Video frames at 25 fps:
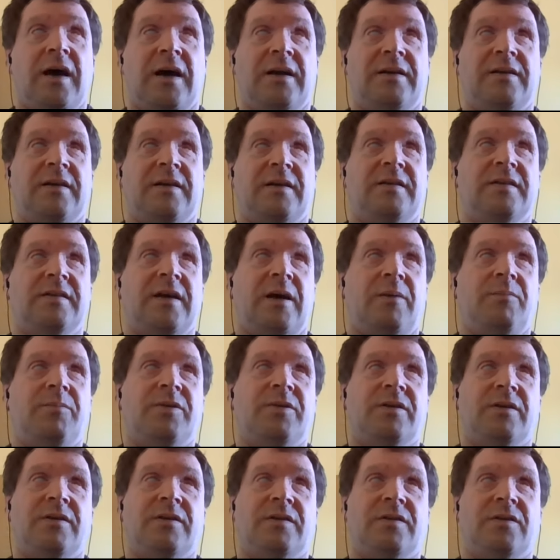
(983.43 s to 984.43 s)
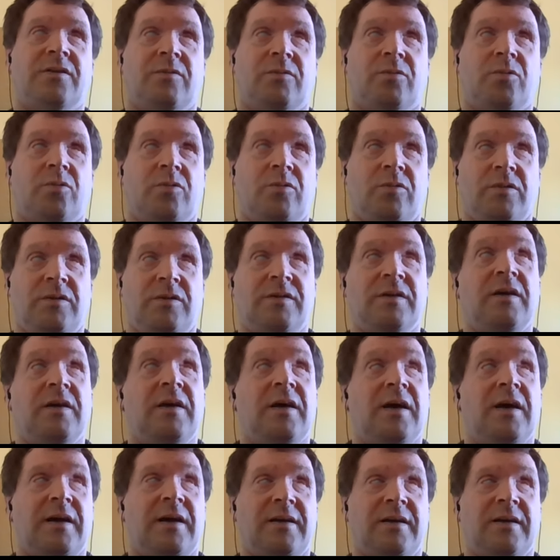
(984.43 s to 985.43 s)
and exceptions to rules
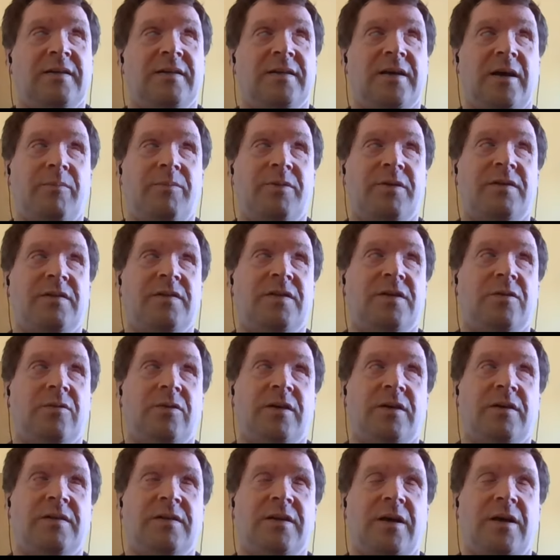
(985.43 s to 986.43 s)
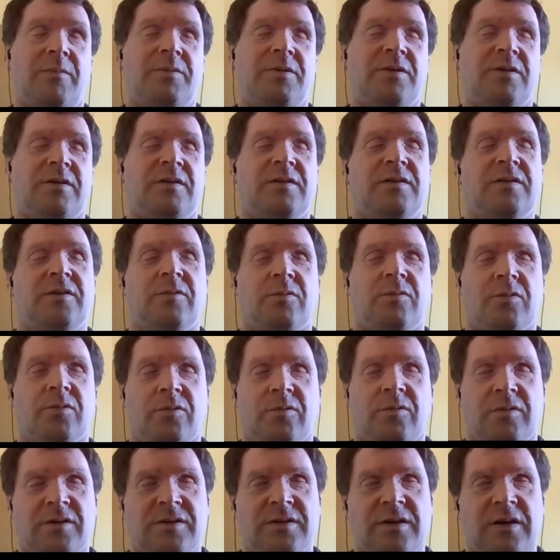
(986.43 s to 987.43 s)
and exceptions to exceptions to
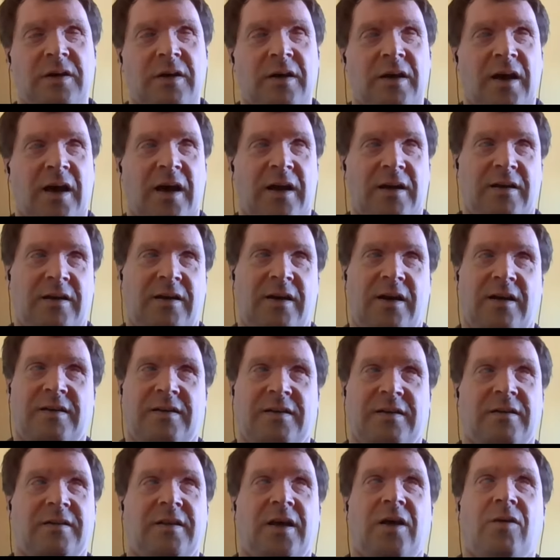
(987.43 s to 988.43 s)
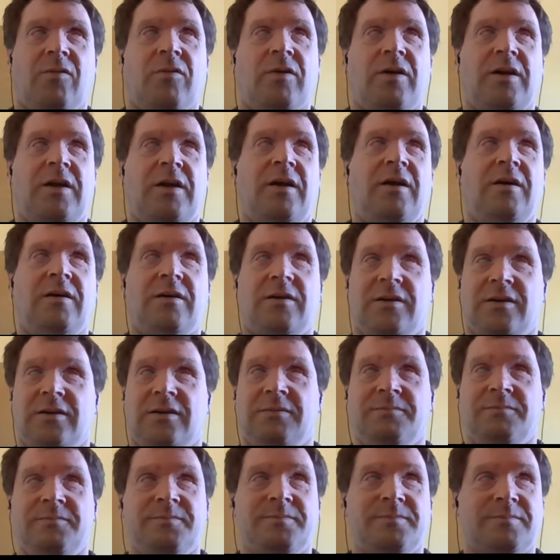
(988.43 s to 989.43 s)
rules. And yes, they really
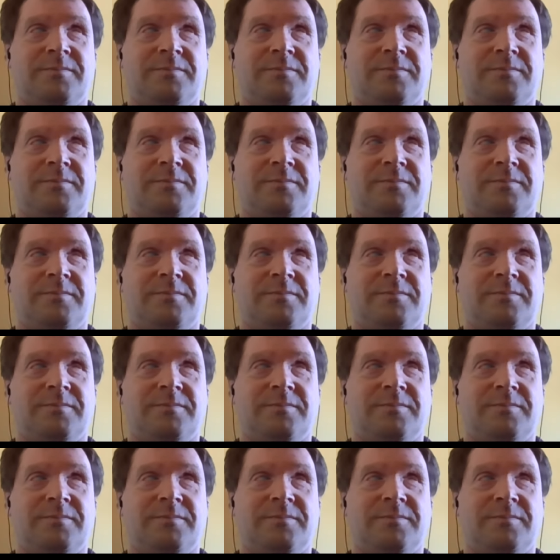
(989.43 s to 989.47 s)
are.